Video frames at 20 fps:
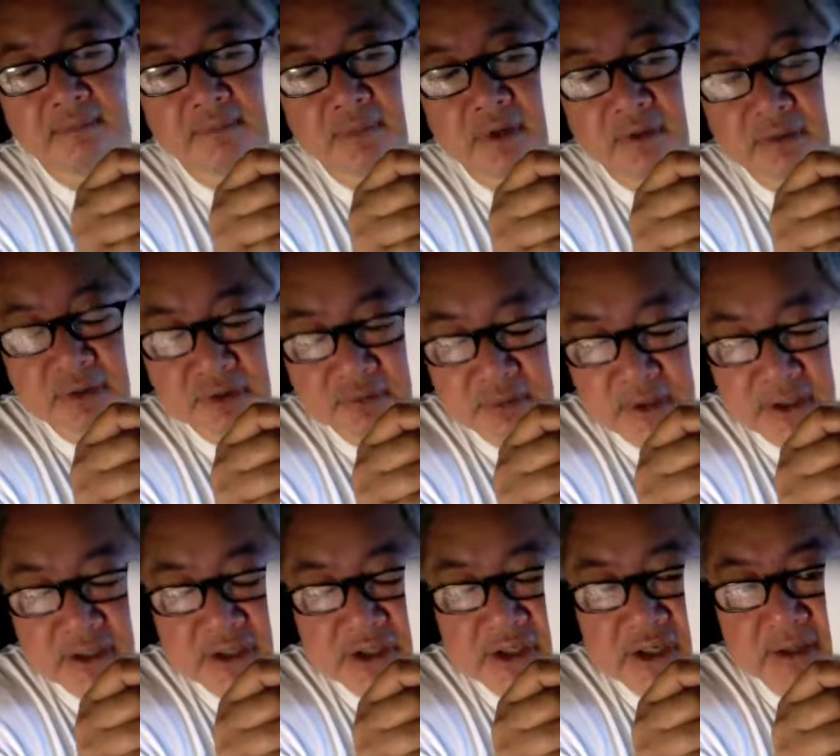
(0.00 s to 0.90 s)
was
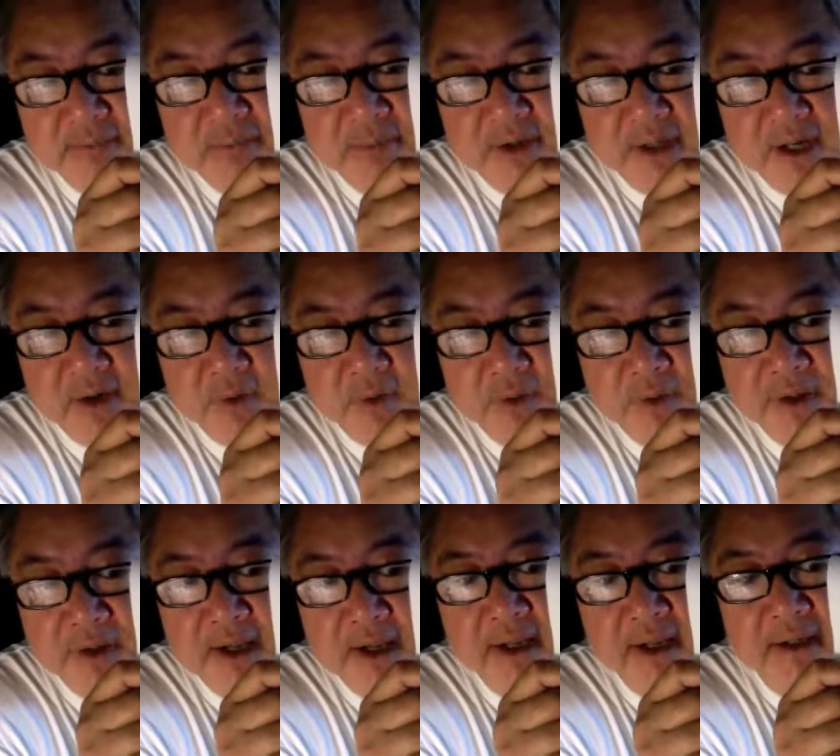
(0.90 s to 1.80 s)
really cheap, and I ordered
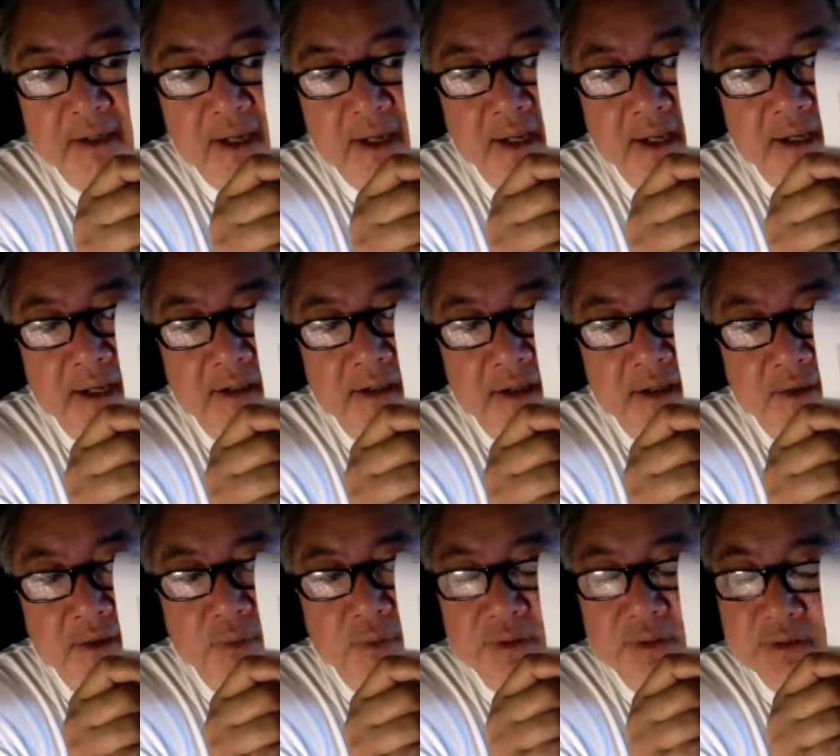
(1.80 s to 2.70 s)
that, and the
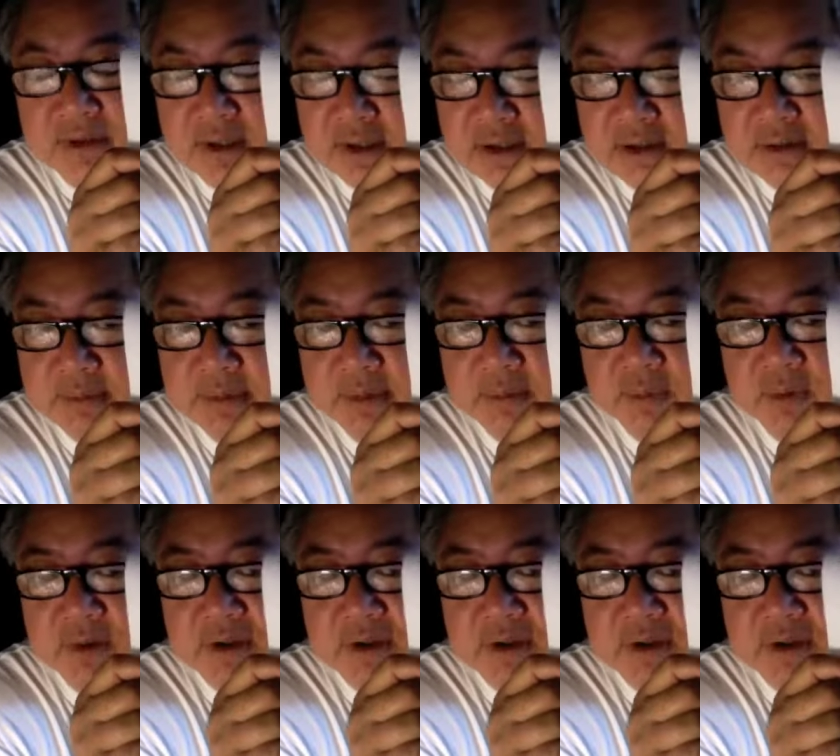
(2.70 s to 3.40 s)
other one was a little bit more